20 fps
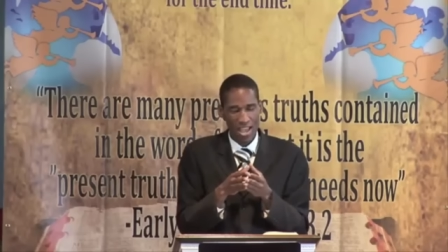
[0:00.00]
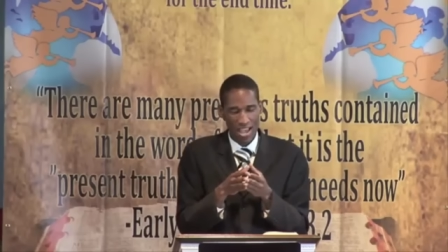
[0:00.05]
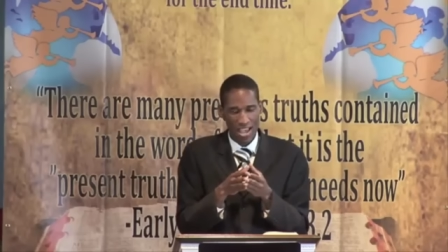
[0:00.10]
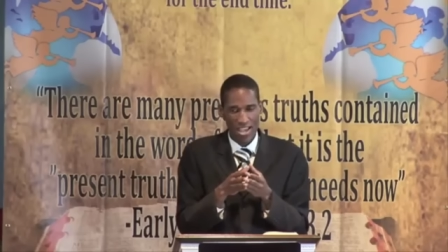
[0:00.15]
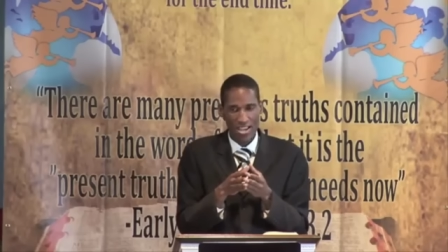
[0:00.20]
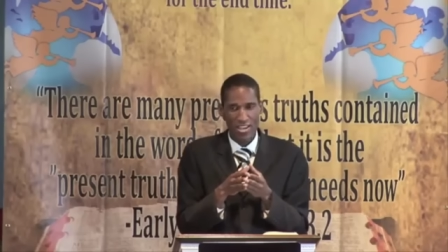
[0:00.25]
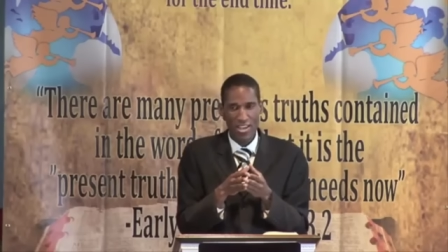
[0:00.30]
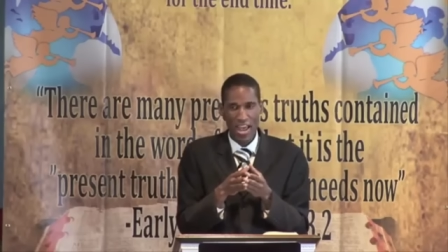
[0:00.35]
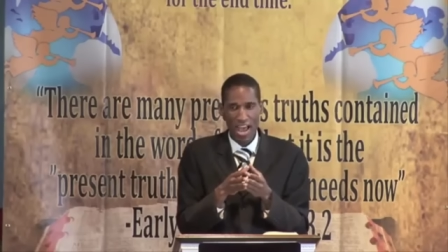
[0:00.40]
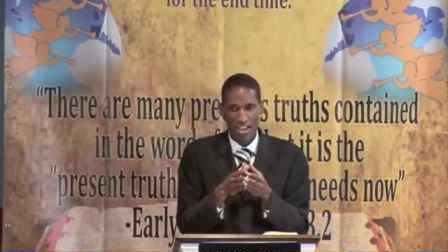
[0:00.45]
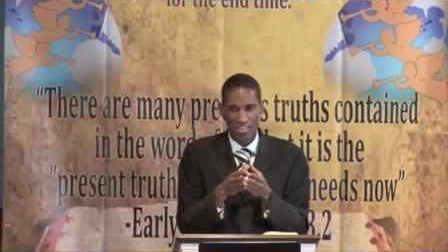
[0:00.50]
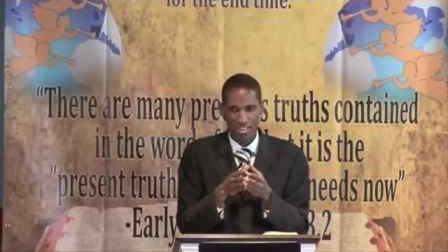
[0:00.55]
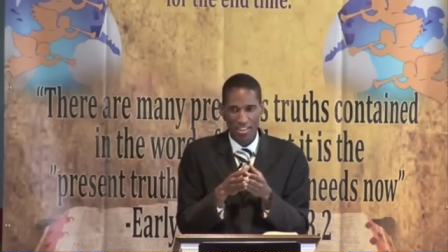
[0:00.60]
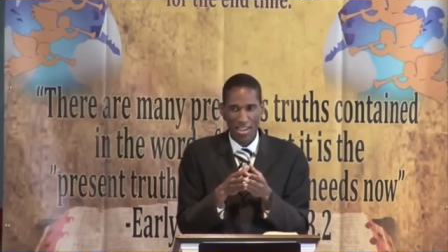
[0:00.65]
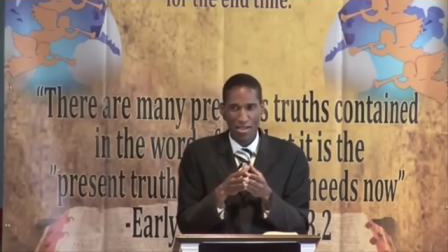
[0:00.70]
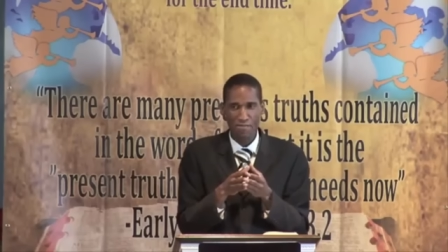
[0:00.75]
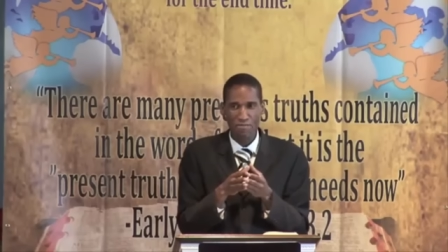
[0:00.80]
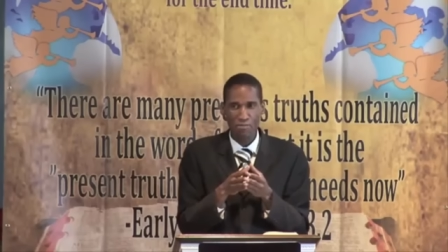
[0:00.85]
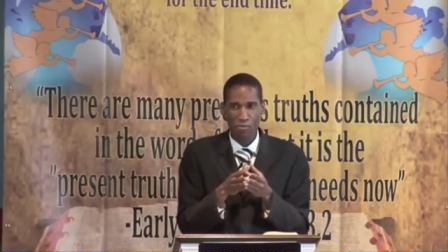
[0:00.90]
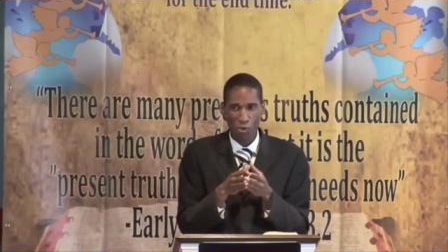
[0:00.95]
He knocked
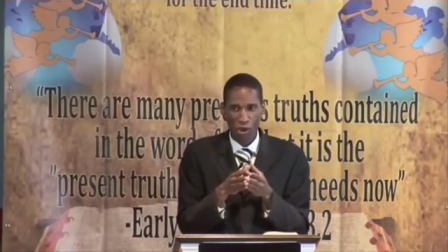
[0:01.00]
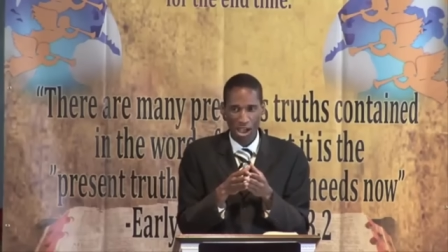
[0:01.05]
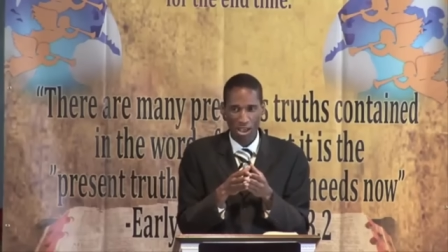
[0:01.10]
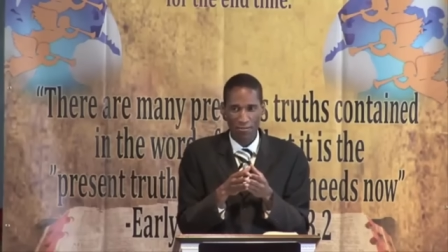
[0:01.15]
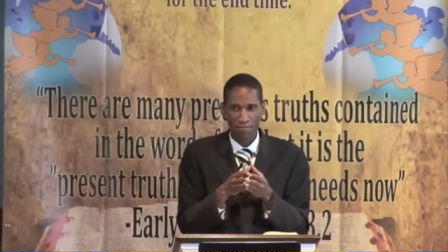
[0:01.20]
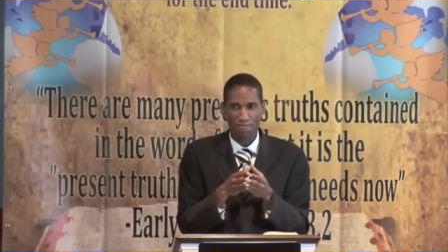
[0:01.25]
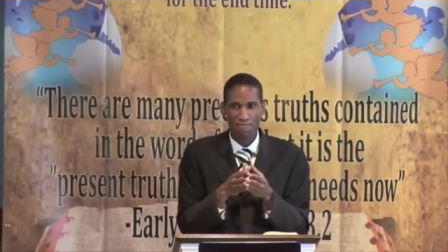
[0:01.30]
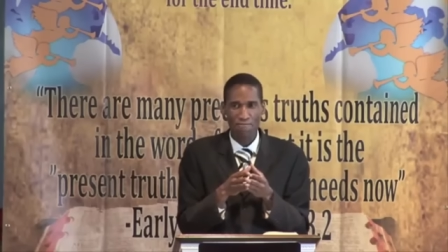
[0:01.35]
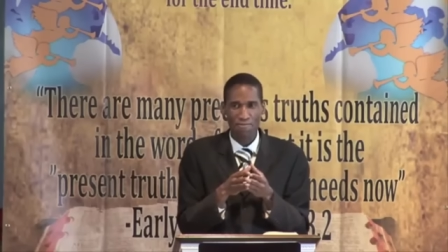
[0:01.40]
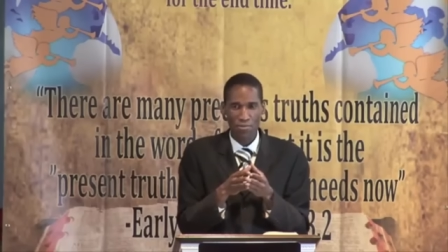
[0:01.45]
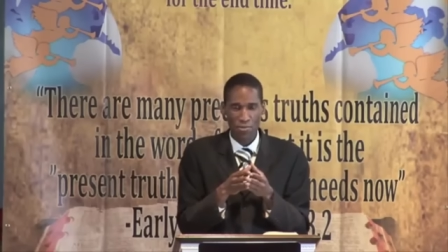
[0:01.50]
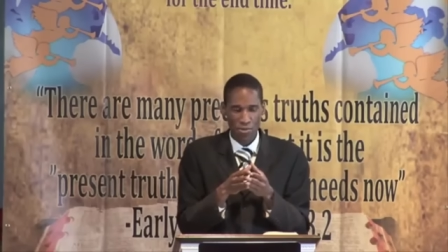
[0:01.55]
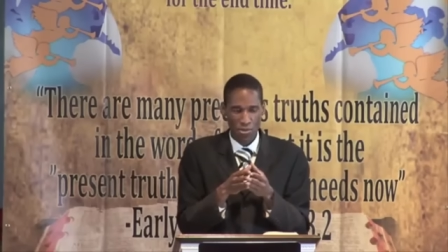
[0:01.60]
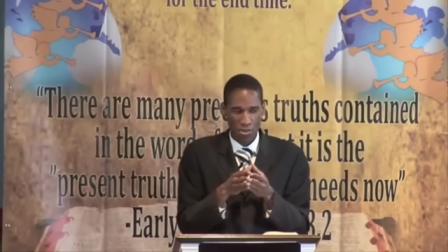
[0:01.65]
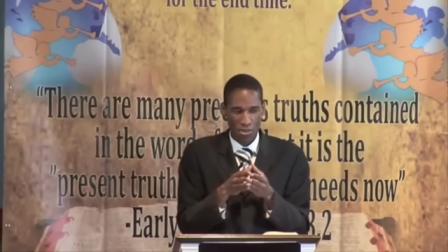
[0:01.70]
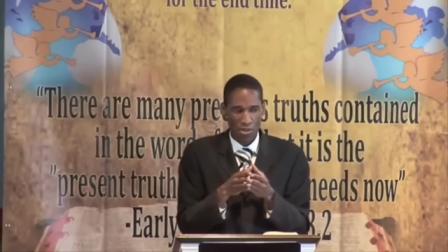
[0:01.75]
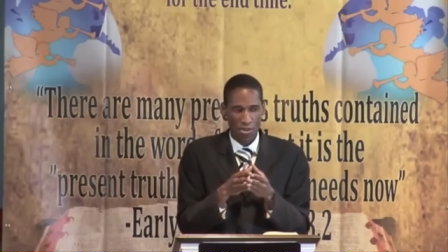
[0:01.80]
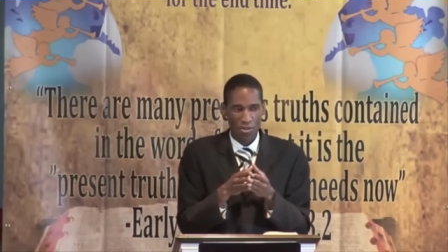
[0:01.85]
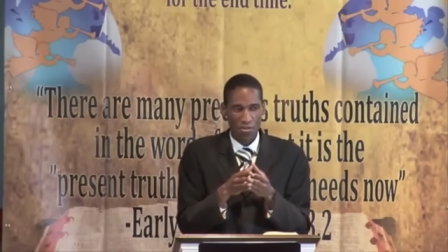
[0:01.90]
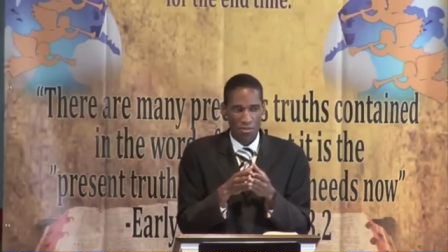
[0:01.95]
him what?
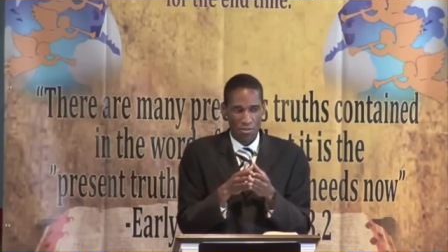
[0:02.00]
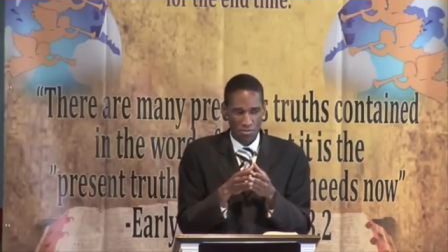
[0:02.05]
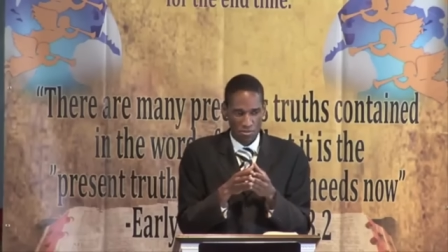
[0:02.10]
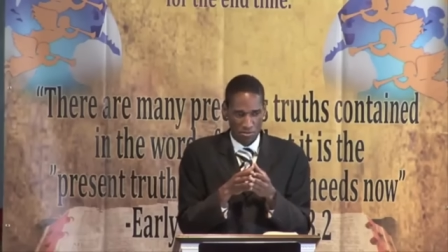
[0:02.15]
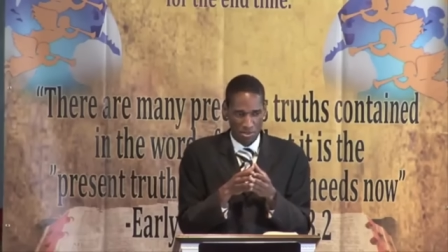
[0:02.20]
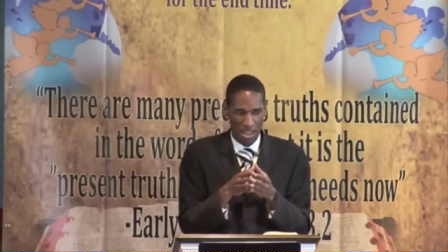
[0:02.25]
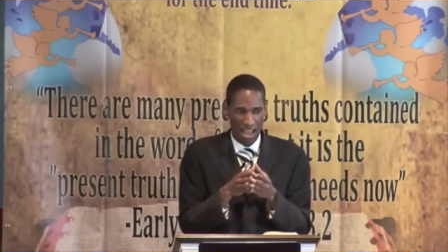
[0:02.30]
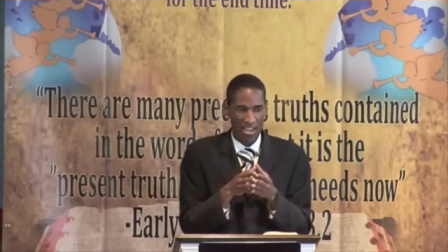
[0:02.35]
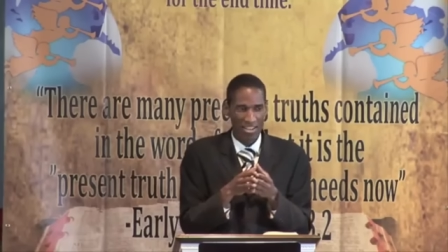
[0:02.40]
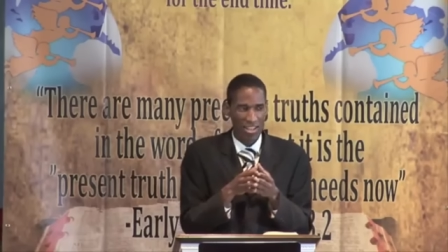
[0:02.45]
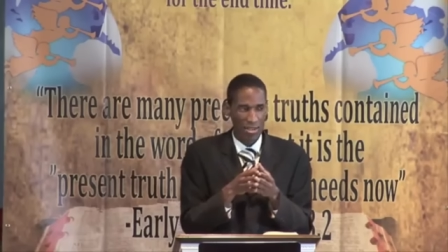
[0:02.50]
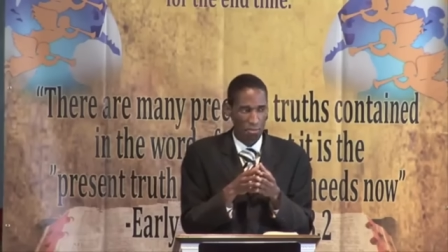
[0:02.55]
Knocked